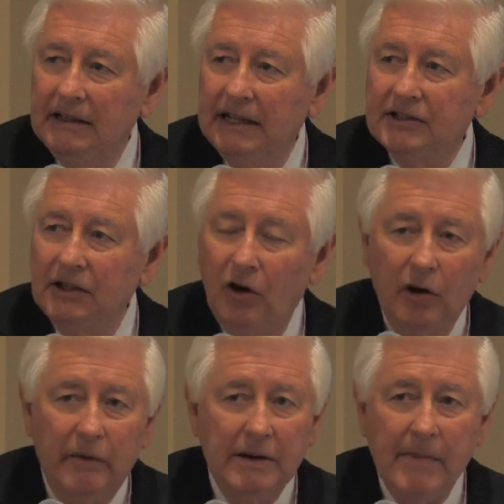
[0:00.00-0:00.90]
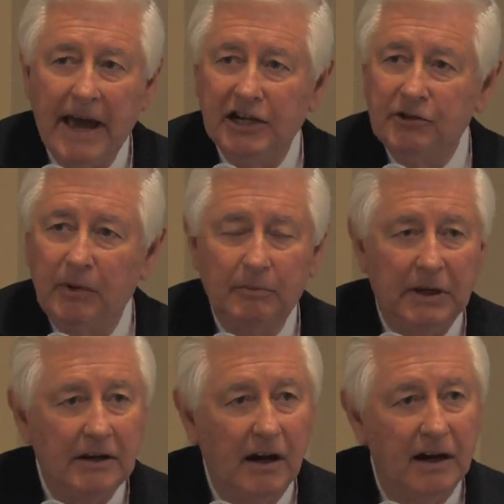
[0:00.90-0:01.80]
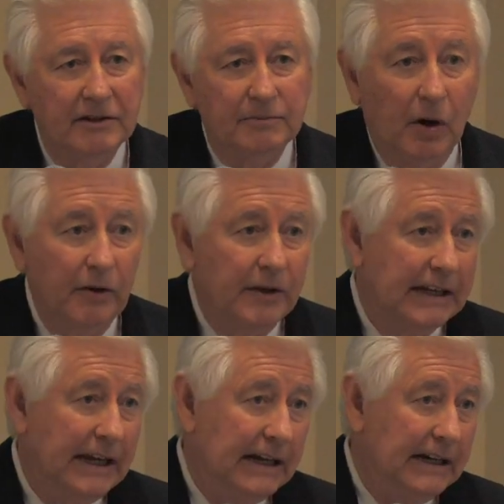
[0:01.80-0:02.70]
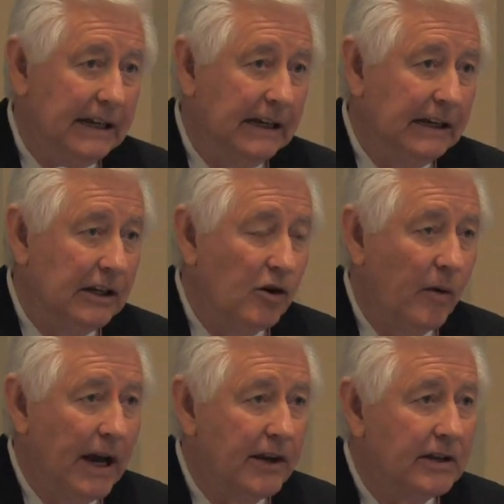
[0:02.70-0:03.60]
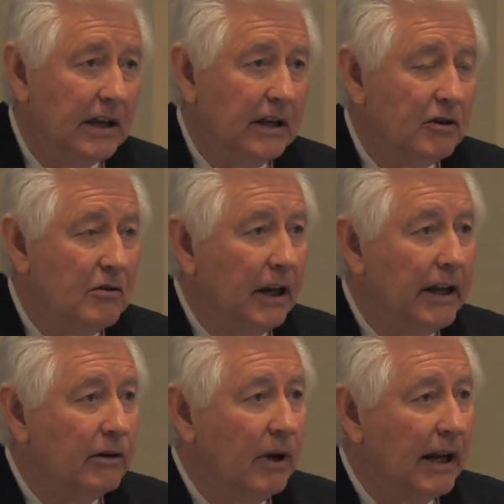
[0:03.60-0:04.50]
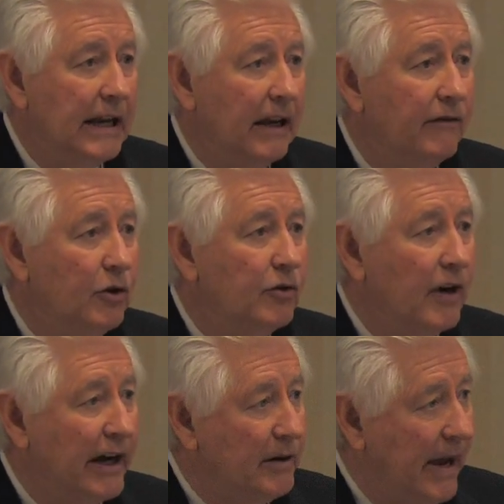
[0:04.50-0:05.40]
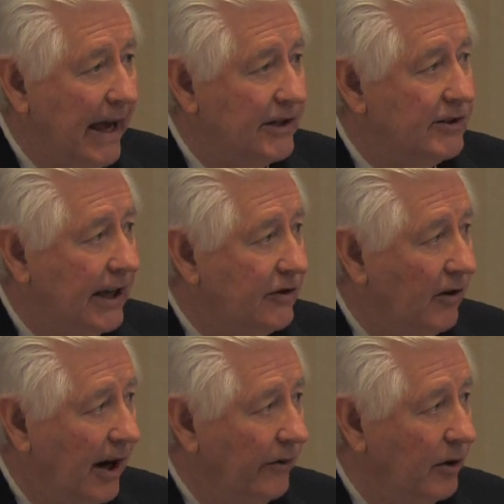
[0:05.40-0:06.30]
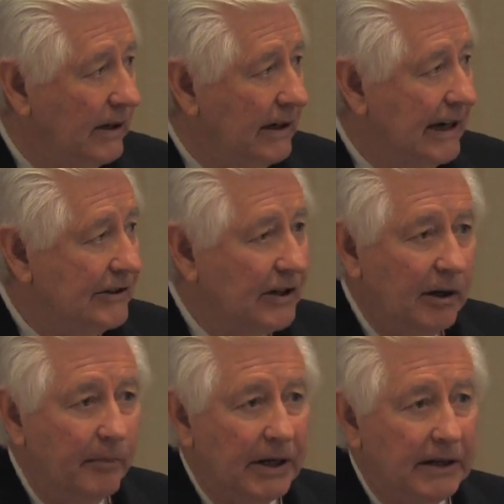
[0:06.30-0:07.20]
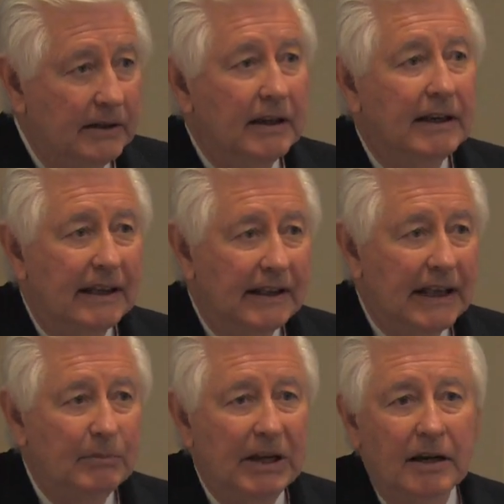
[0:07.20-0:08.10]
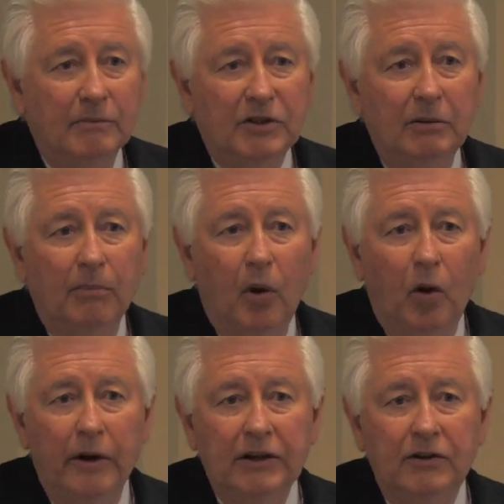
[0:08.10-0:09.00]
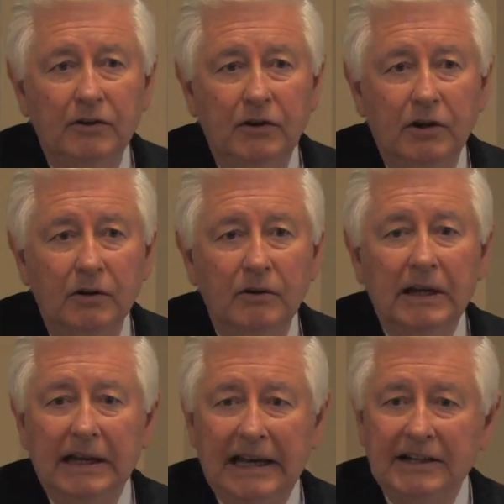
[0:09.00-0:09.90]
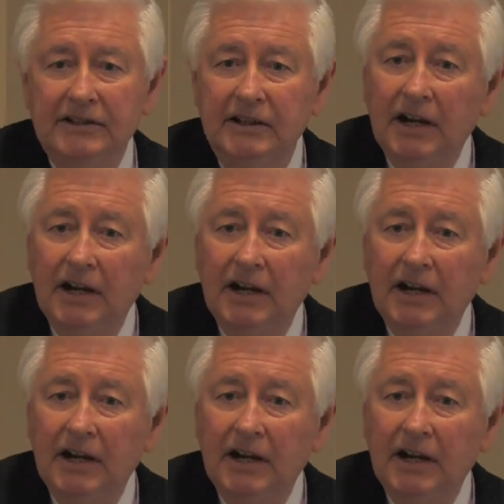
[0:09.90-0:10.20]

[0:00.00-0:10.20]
That's the only way to manage it, because both in Canada and the US, you literally, if you try to manage that driver as a company, that becomes an employee to you, and it's an